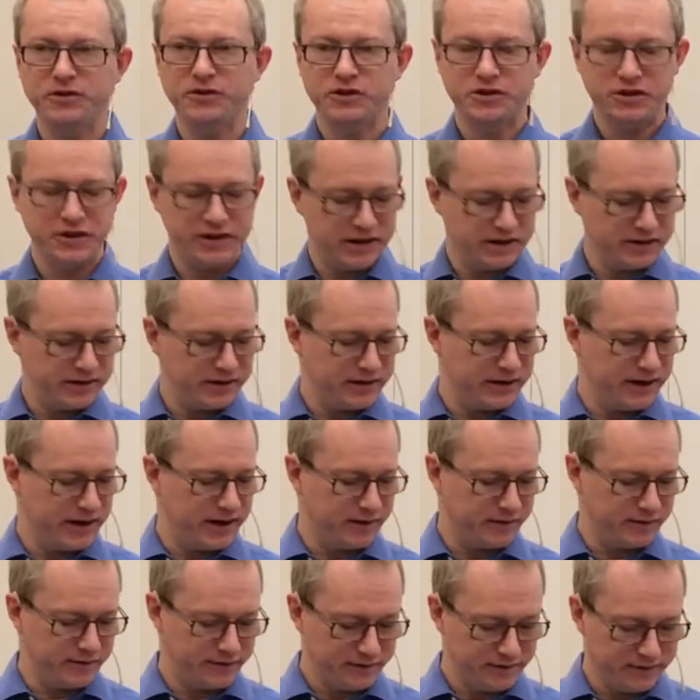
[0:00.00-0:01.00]
schnell
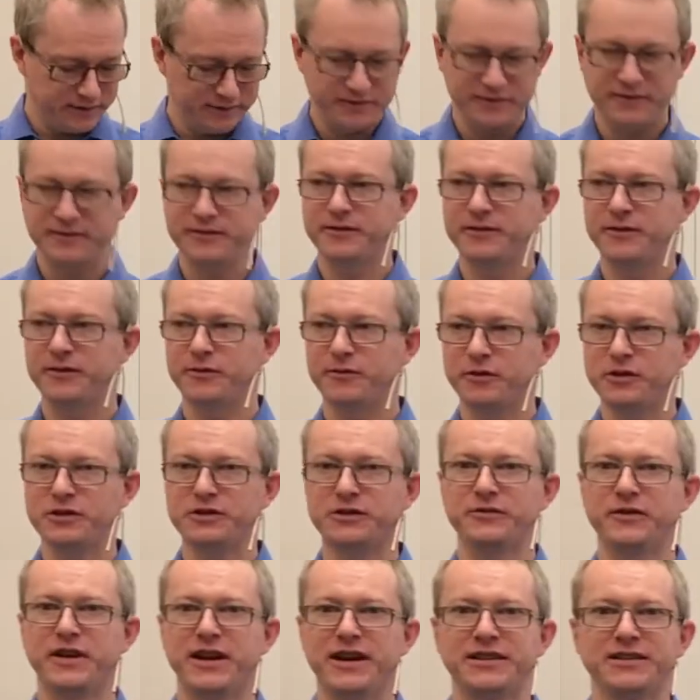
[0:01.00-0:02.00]
enough? What's
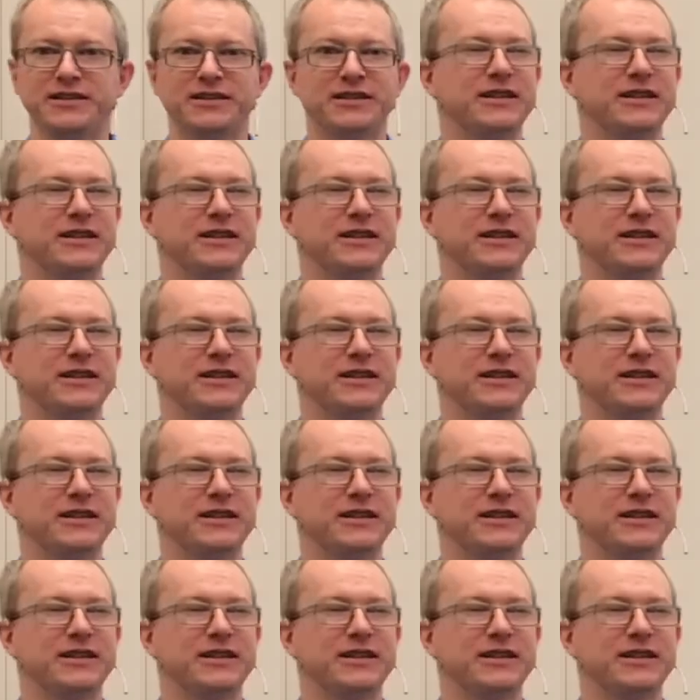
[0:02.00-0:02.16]
fast